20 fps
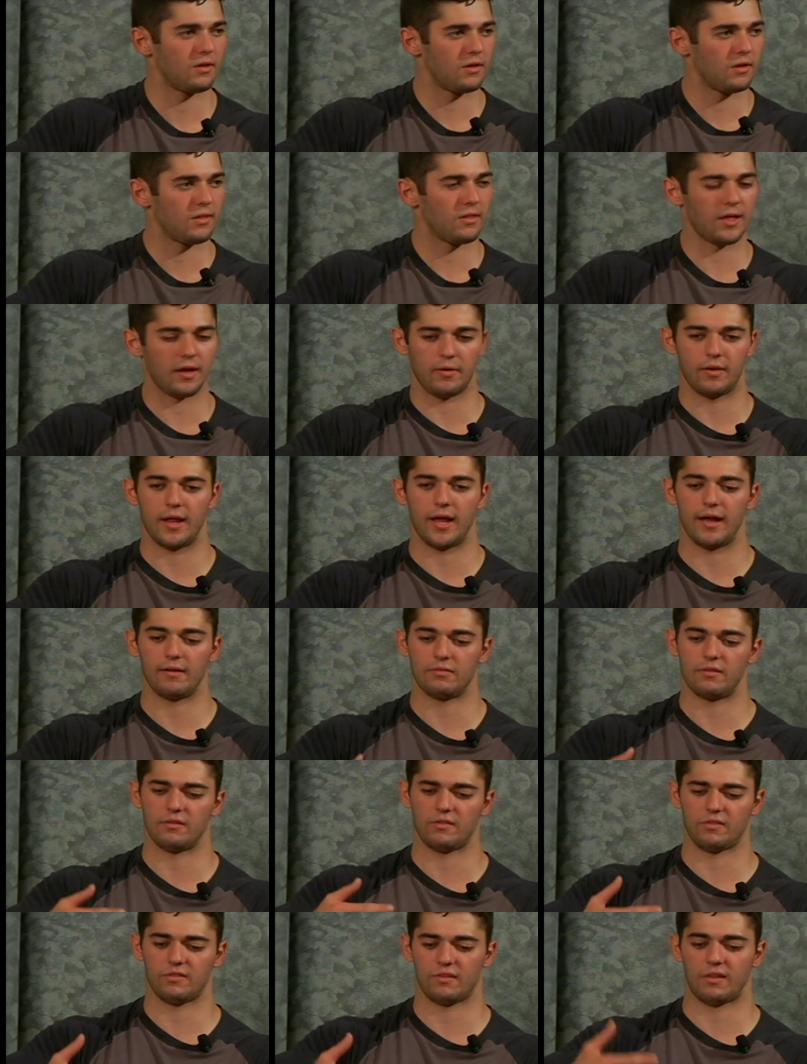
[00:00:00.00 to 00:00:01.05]
They would have
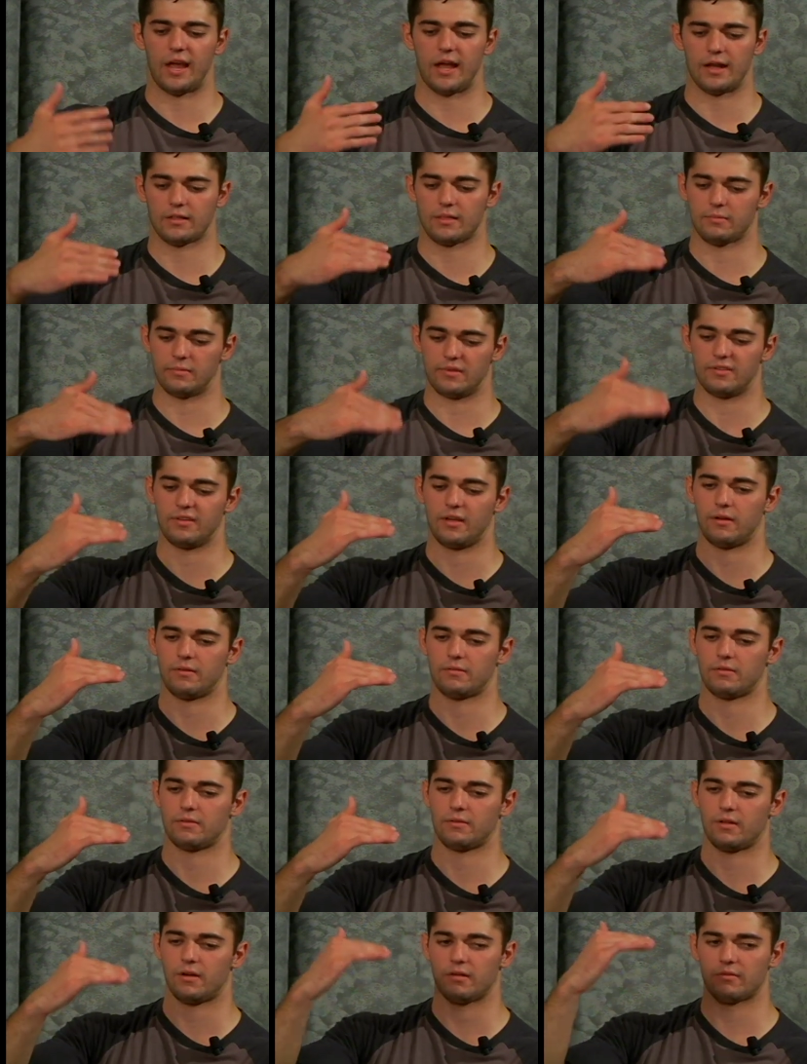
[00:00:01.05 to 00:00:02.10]
to stack
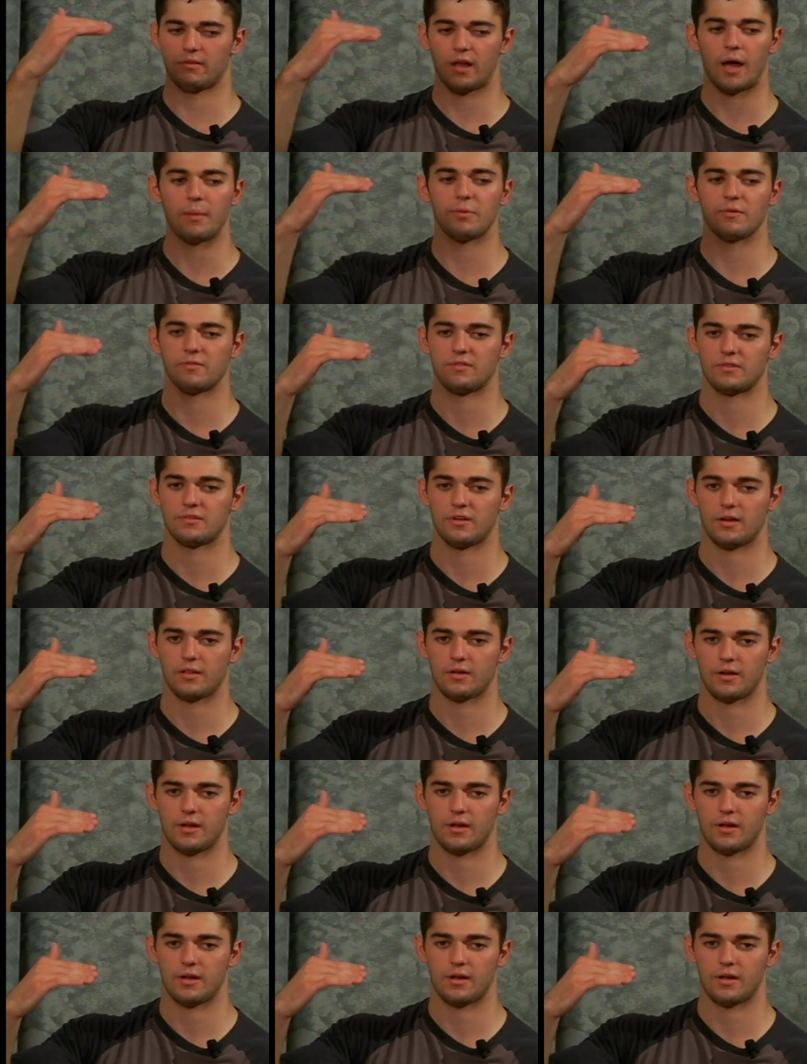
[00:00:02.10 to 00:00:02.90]
themselves on top of each other,